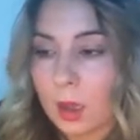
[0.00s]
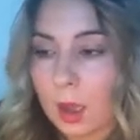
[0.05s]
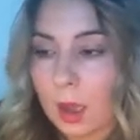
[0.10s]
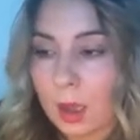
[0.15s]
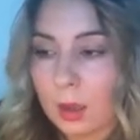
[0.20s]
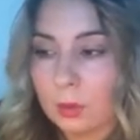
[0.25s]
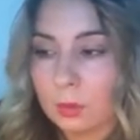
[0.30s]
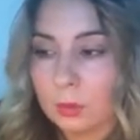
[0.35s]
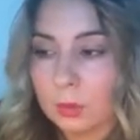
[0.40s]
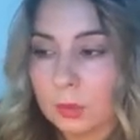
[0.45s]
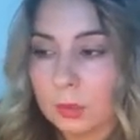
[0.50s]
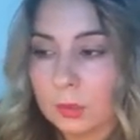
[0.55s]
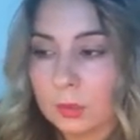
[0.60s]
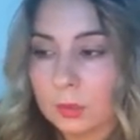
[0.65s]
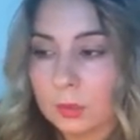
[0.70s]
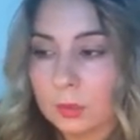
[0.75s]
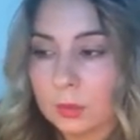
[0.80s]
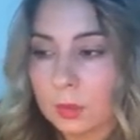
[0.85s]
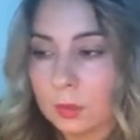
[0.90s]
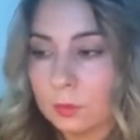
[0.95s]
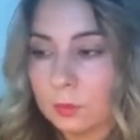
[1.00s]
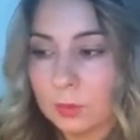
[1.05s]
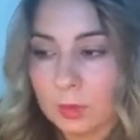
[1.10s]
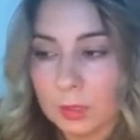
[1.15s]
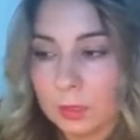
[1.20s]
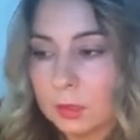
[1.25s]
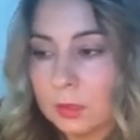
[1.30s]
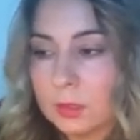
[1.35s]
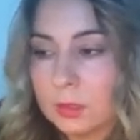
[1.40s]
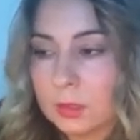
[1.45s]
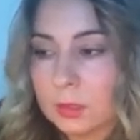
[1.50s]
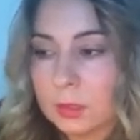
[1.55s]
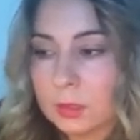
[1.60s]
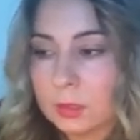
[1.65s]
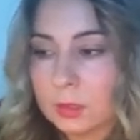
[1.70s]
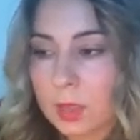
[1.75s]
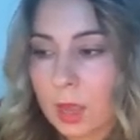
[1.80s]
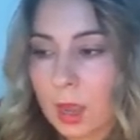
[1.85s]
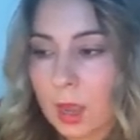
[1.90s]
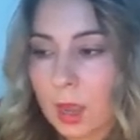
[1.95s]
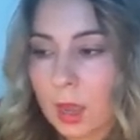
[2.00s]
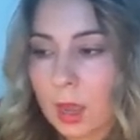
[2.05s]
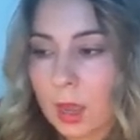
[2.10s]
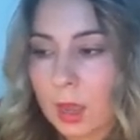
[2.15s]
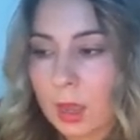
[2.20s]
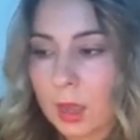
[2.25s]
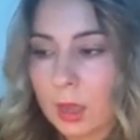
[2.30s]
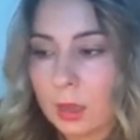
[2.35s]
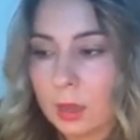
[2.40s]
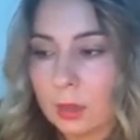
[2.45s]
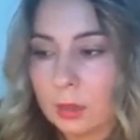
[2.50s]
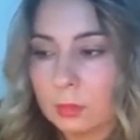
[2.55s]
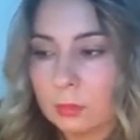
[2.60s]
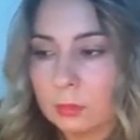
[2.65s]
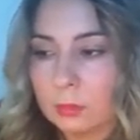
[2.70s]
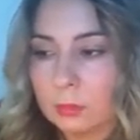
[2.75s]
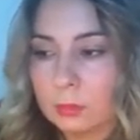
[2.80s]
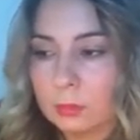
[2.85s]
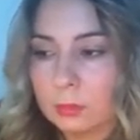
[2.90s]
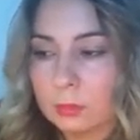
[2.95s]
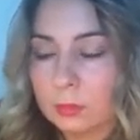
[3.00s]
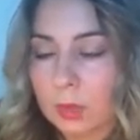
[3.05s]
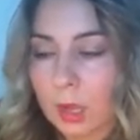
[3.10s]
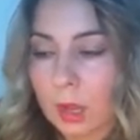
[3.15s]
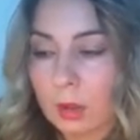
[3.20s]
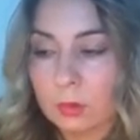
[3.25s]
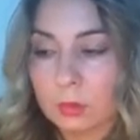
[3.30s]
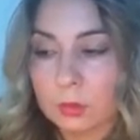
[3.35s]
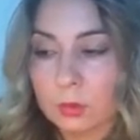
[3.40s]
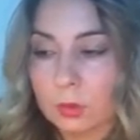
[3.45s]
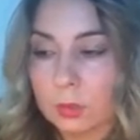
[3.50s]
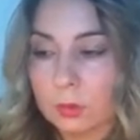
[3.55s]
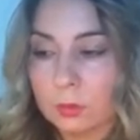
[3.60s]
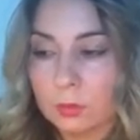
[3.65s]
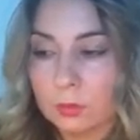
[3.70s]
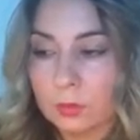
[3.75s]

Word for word: I was convinced that I was going to